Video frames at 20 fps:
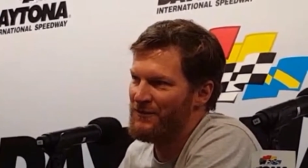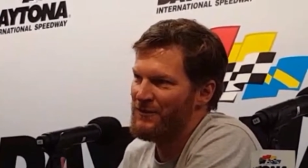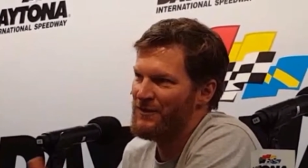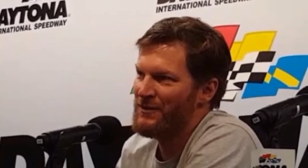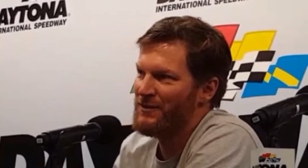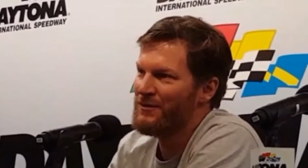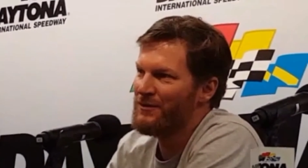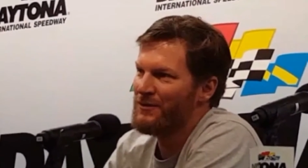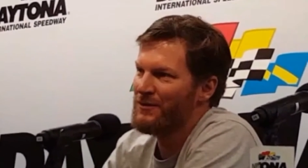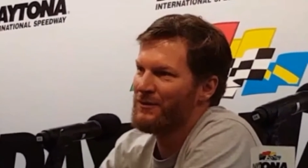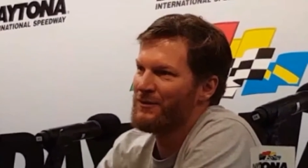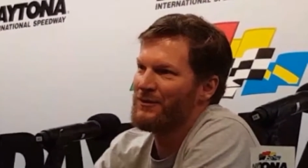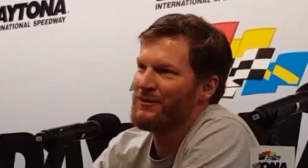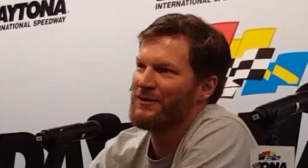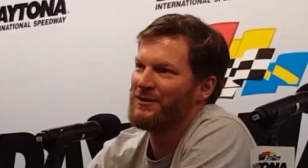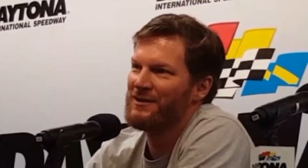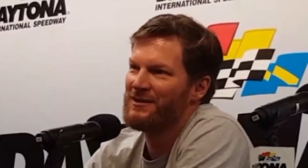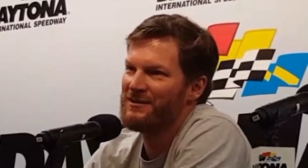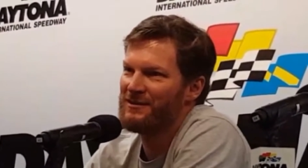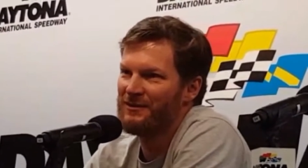feel
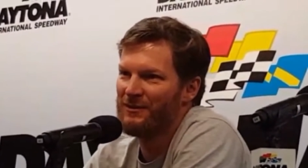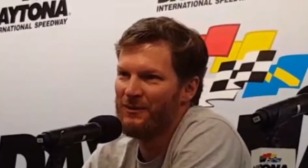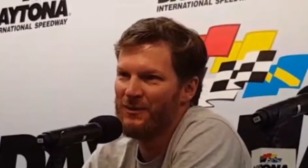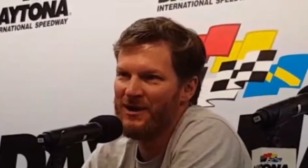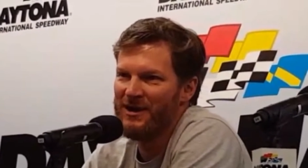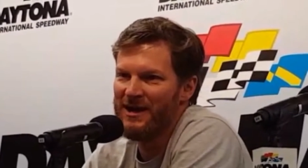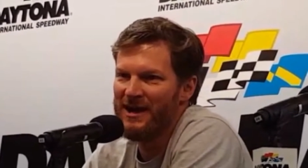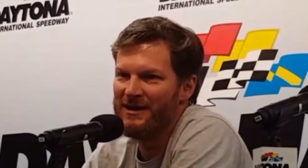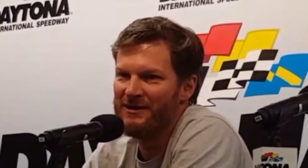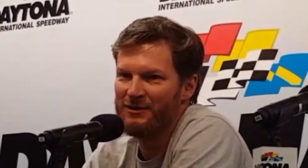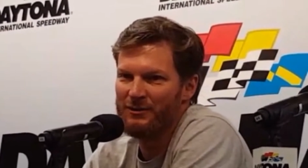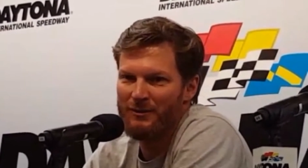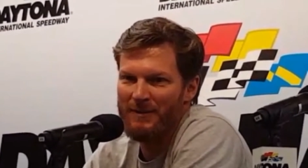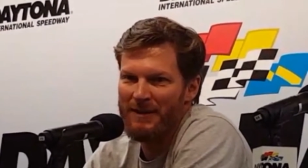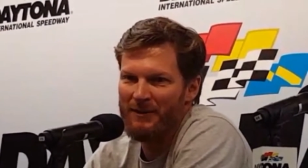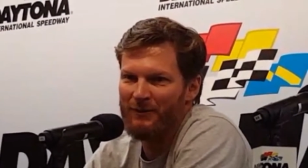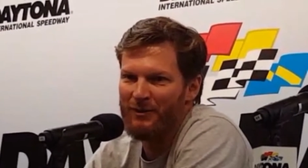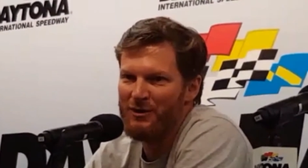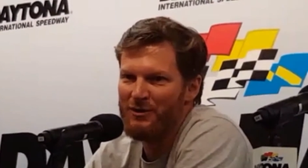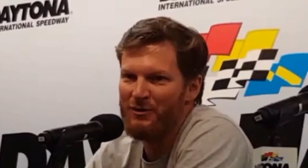the way I do
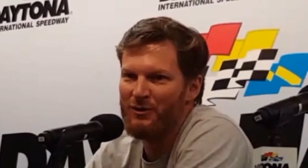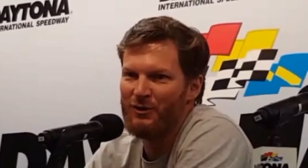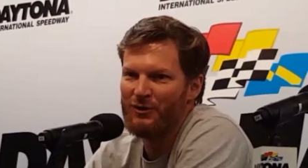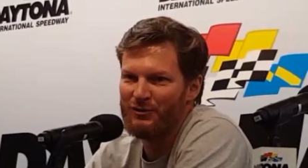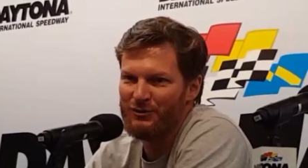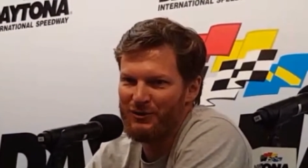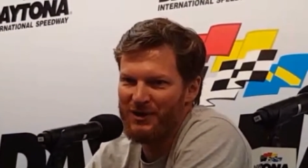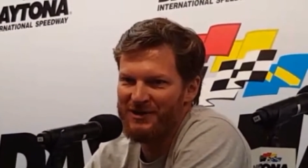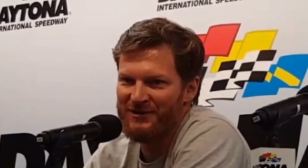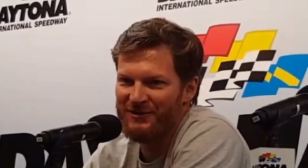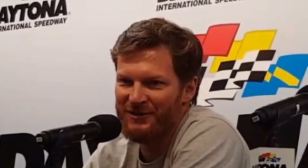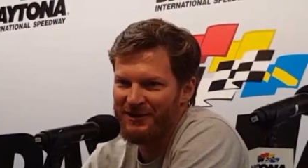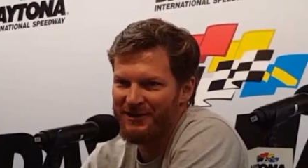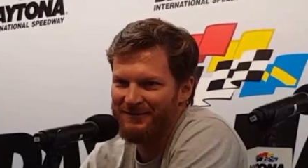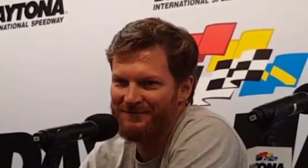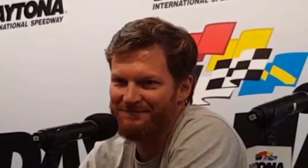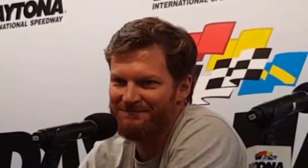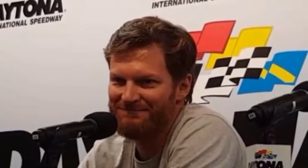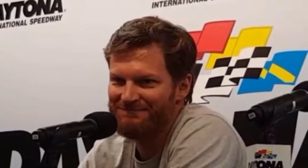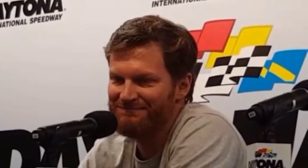about road course racing,
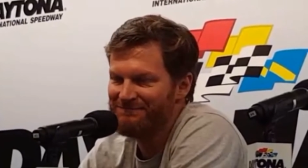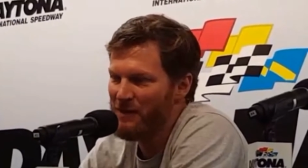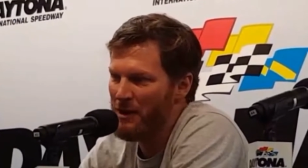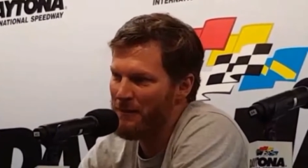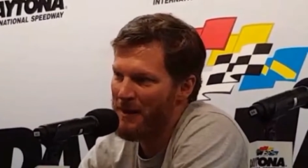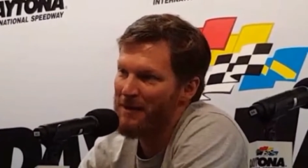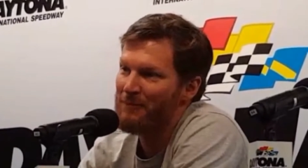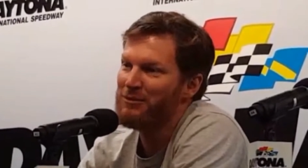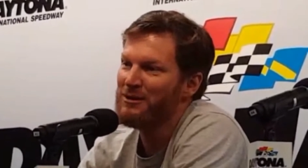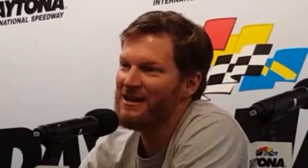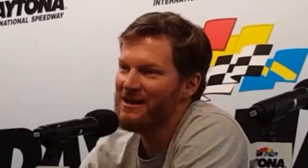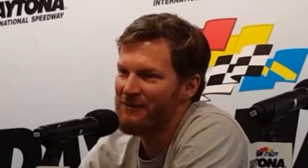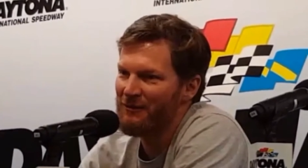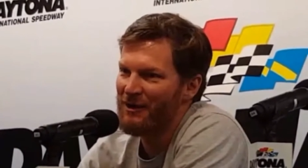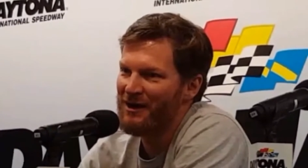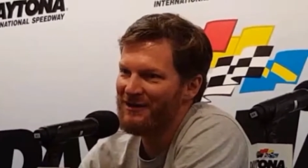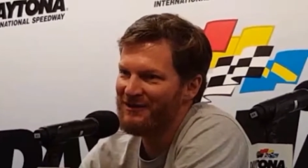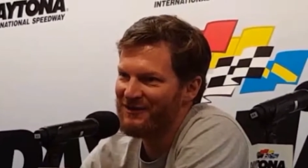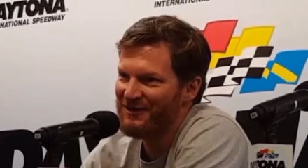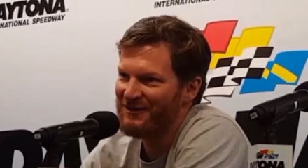about
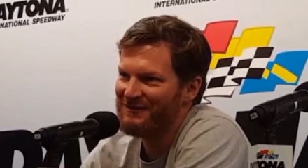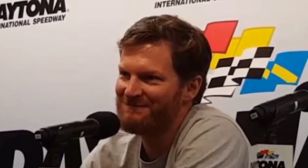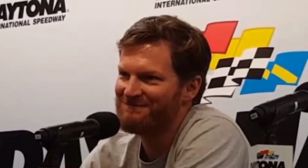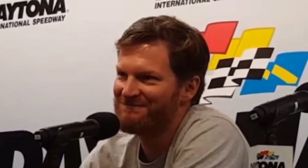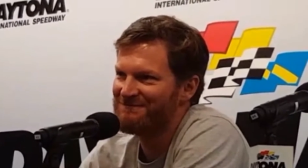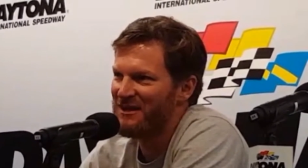plate racing.